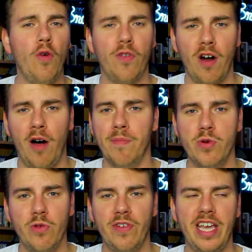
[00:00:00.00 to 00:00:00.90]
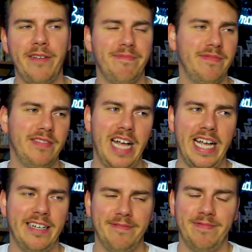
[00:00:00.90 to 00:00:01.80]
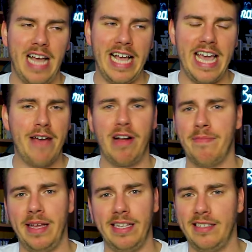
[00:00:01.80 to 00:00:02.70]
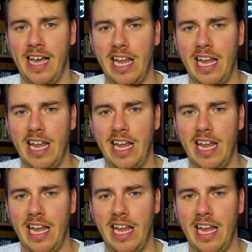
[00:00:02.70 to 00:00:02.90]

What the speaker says: overall movie, like, I can't recommend this to